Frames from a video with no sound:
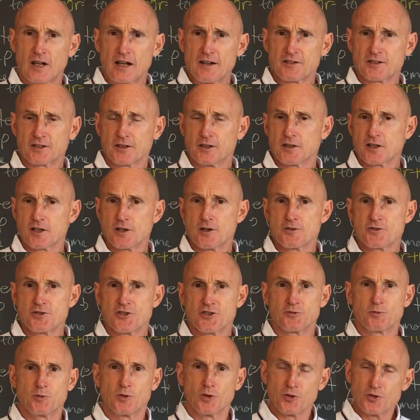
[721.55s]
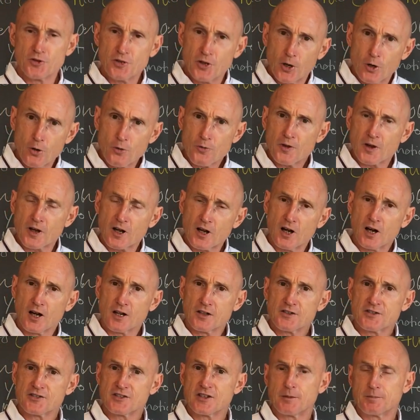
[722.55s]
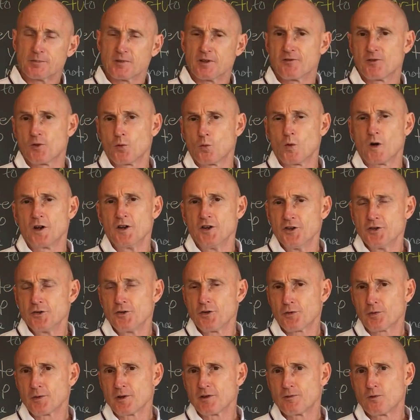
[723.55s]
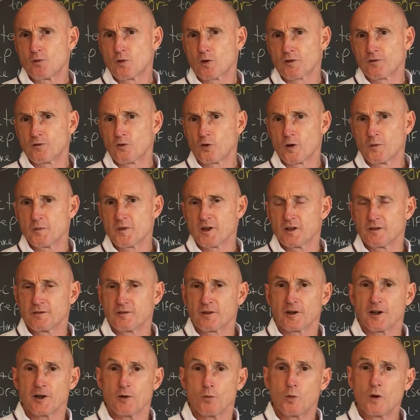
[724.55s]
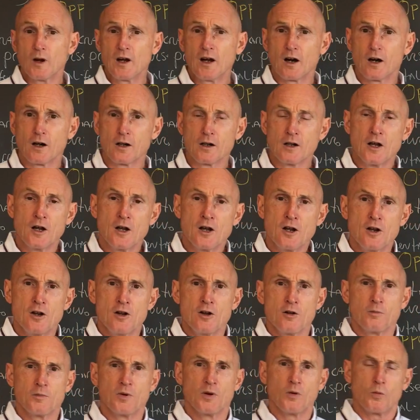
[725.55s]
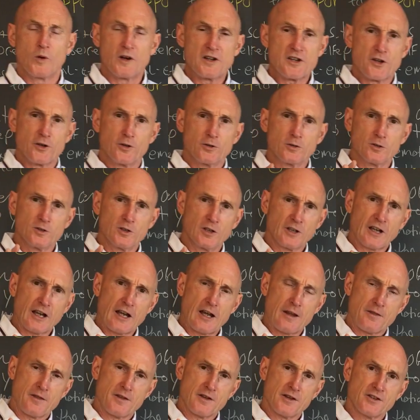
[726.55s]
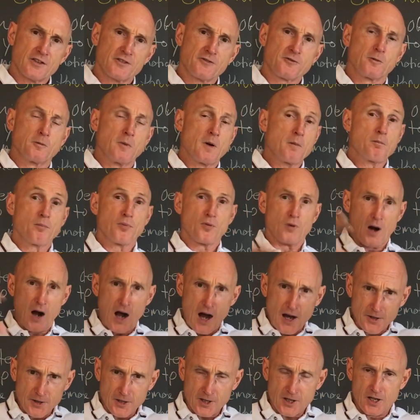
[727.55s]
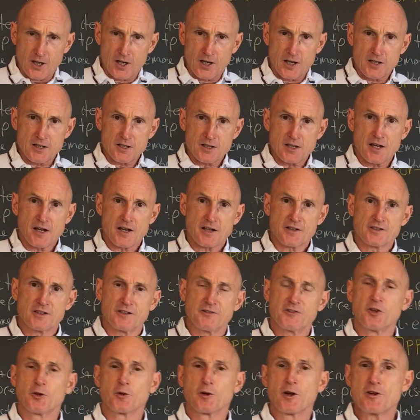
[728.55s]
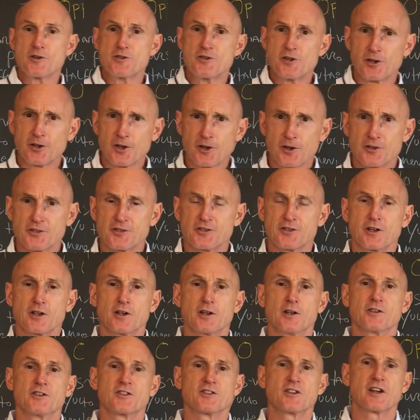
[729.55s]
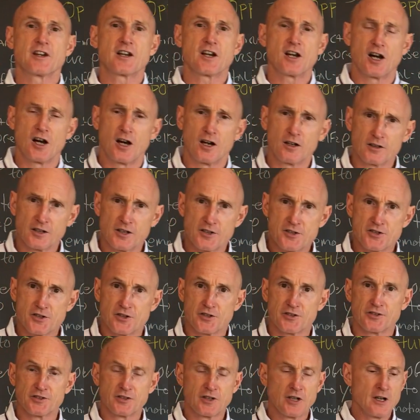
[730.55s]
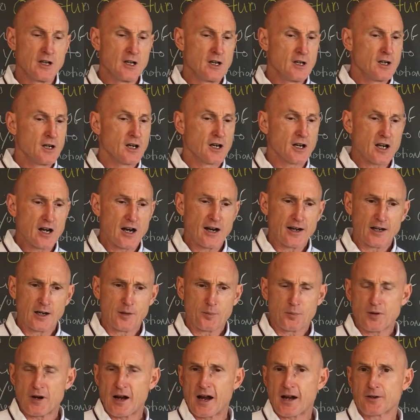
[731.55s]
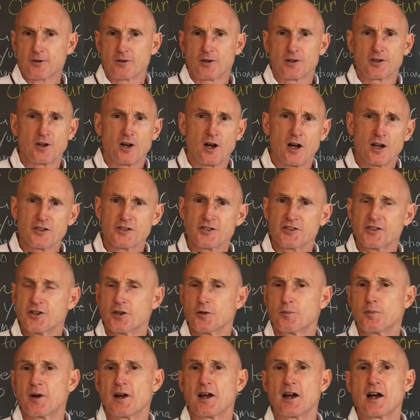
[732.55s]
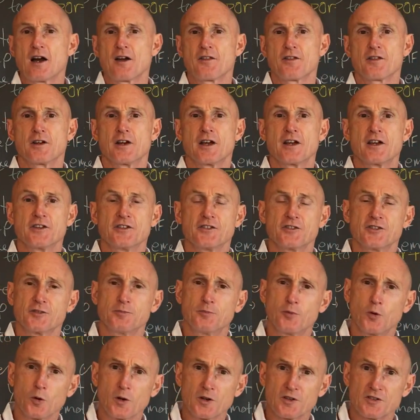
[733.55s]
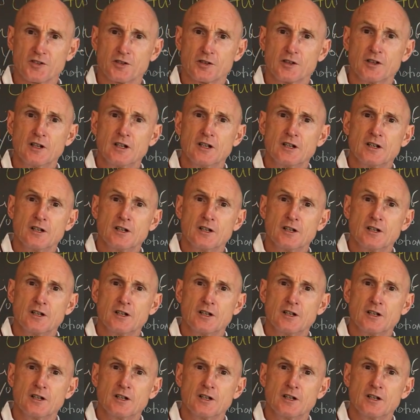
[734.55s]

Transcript: lifestyle coaches will know the concept of the 1-2-3-4 formula very well. But when you look at this from a broader context, if you're a nurse, a psychologist, a chiropractor, an osteopath, a sports